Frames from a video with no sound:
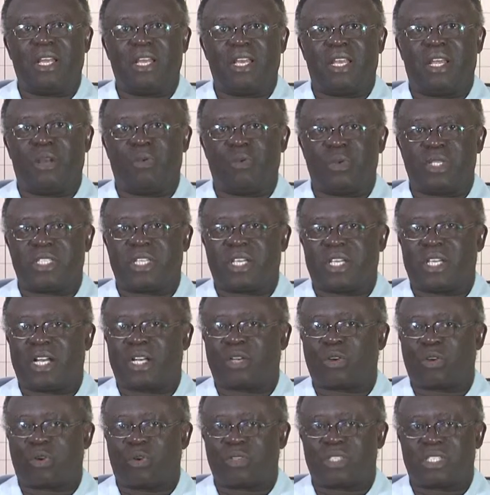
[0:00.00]
then we say
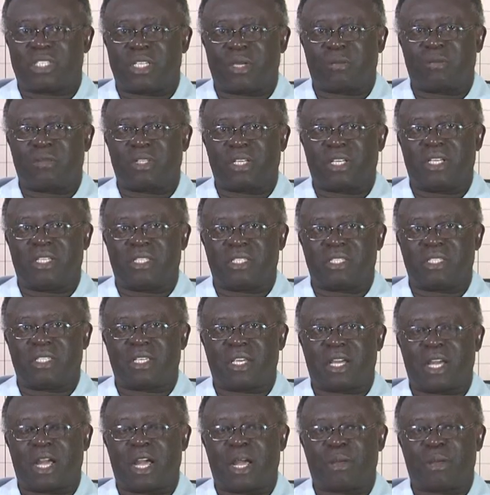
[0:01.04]
that concept is